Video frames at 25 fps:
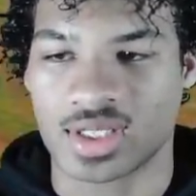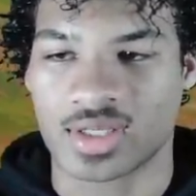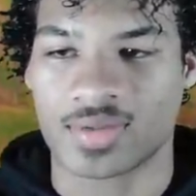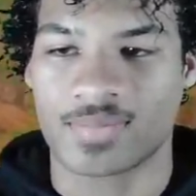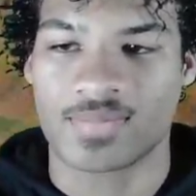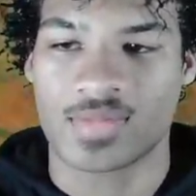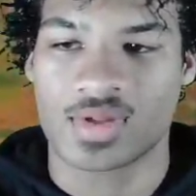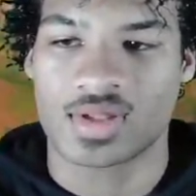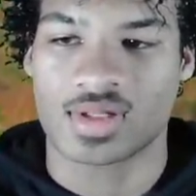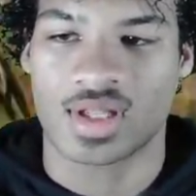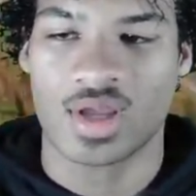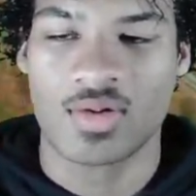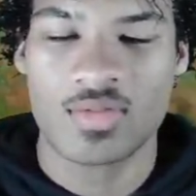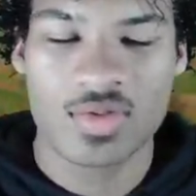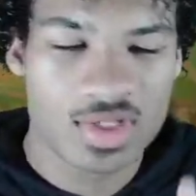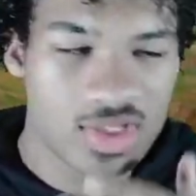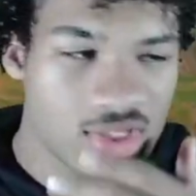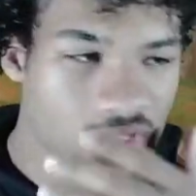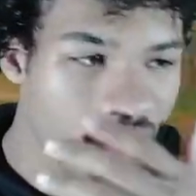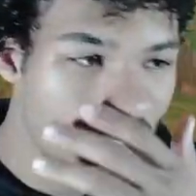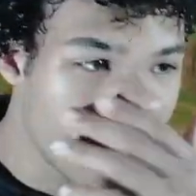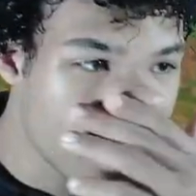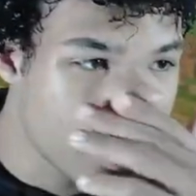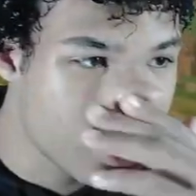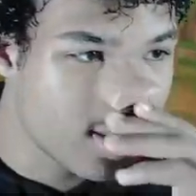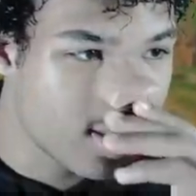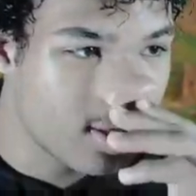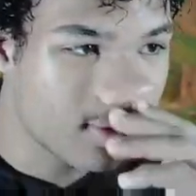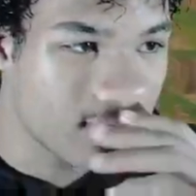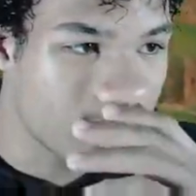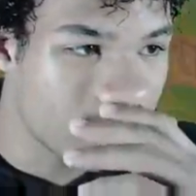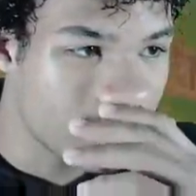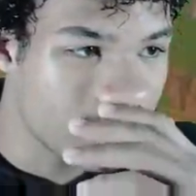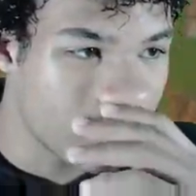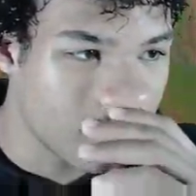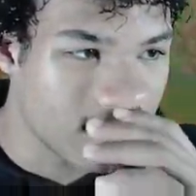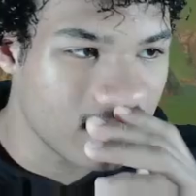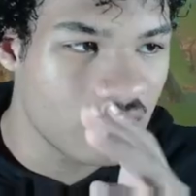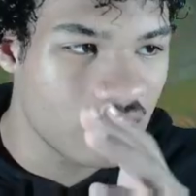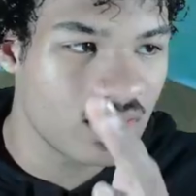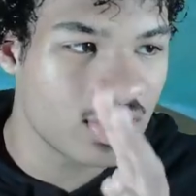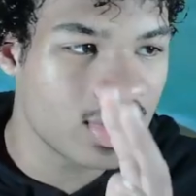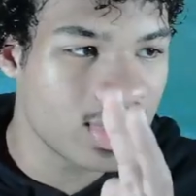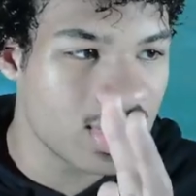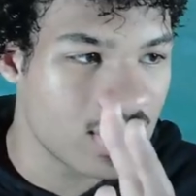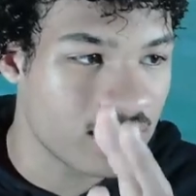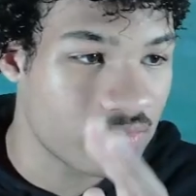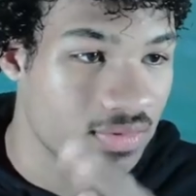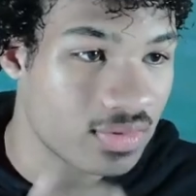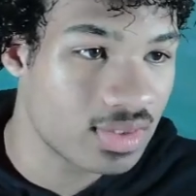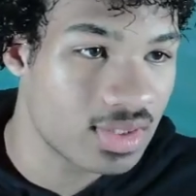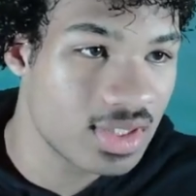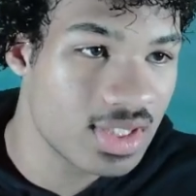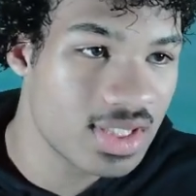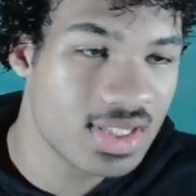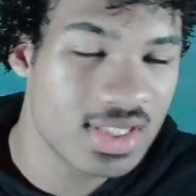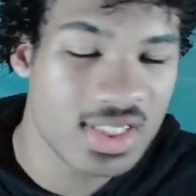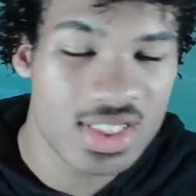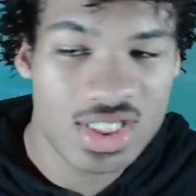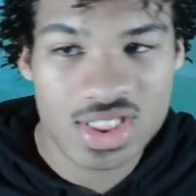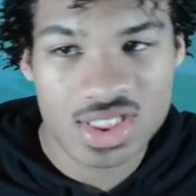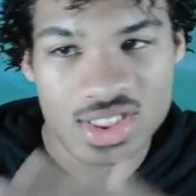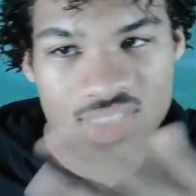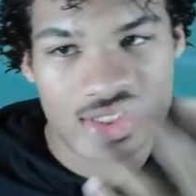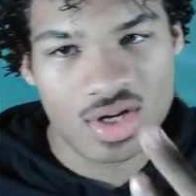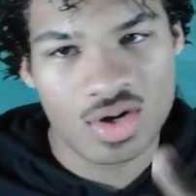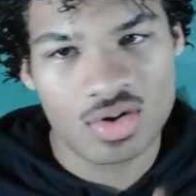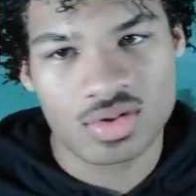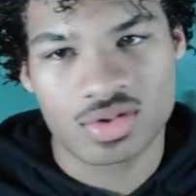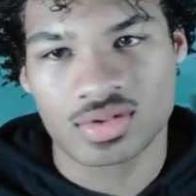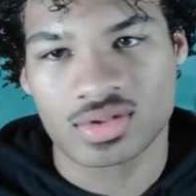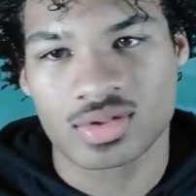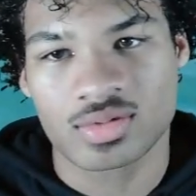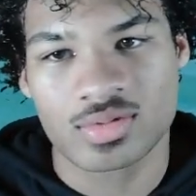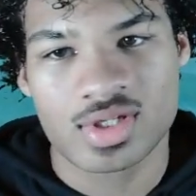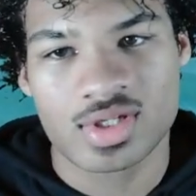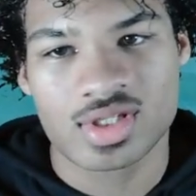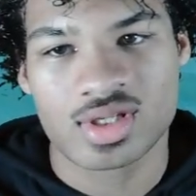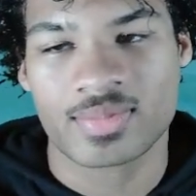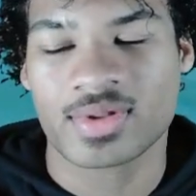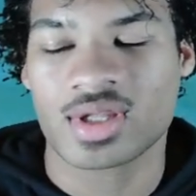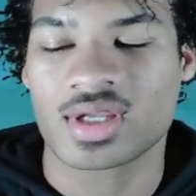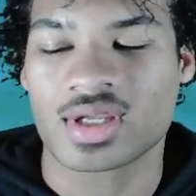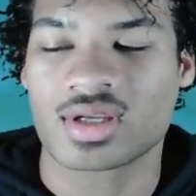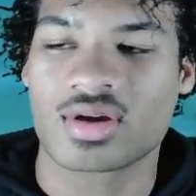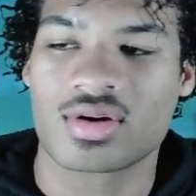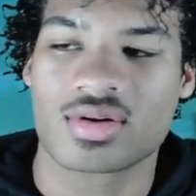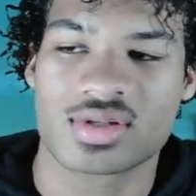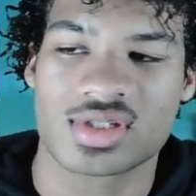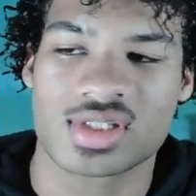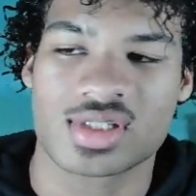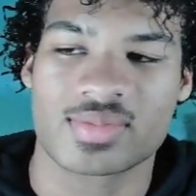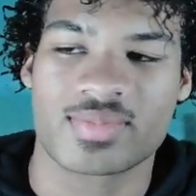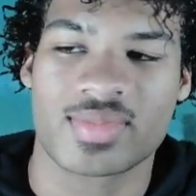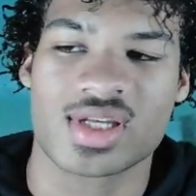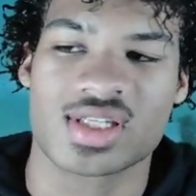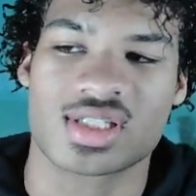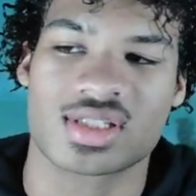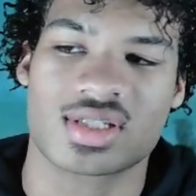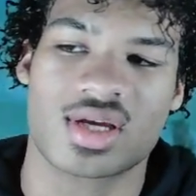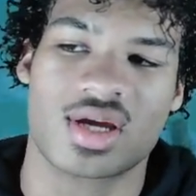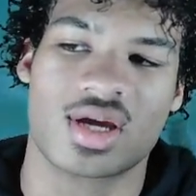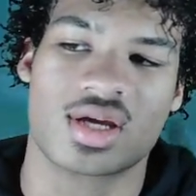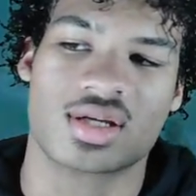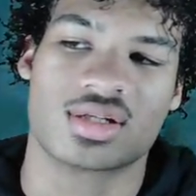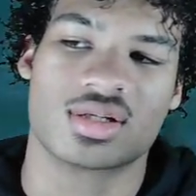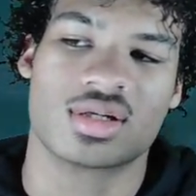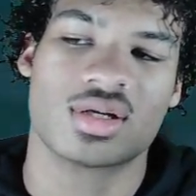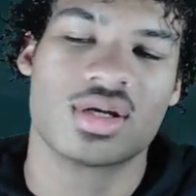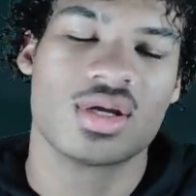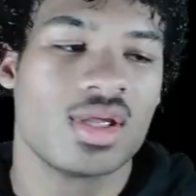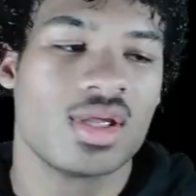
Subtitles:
Now I want to show y'all something a little different. This is Goku. The reason I'm playing Goku is the basic character.